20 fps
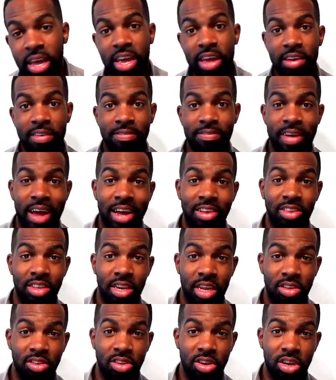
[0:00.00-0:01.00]
it
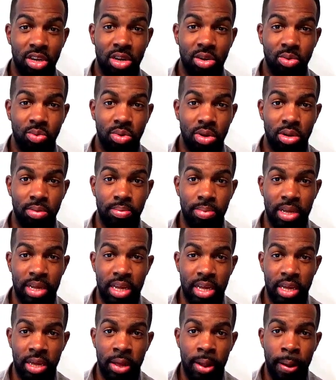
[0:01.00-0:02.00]
fascinates her would
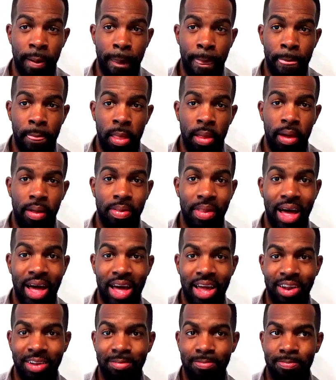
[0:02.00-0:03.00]
be
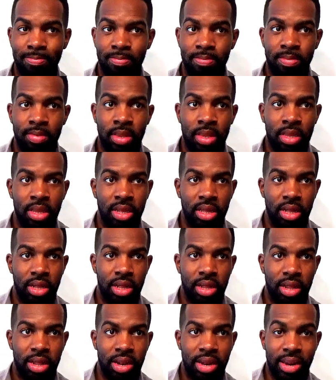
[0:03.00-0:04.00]
not
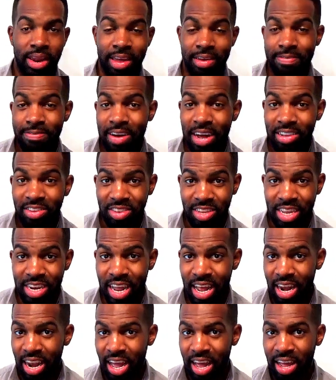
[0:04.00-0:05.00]
le
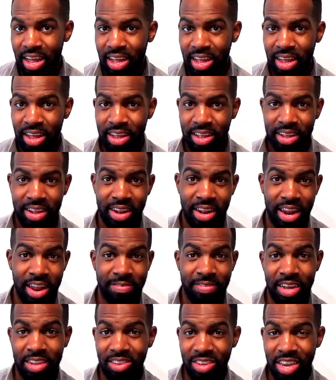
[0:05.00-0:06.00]
fascina
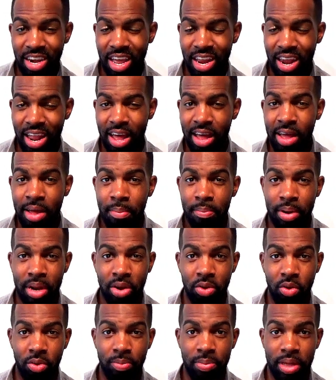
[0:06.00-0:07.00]
la, but
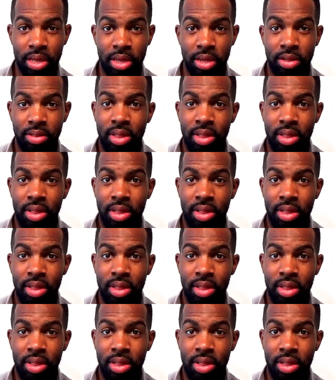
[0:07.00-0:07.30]
it would be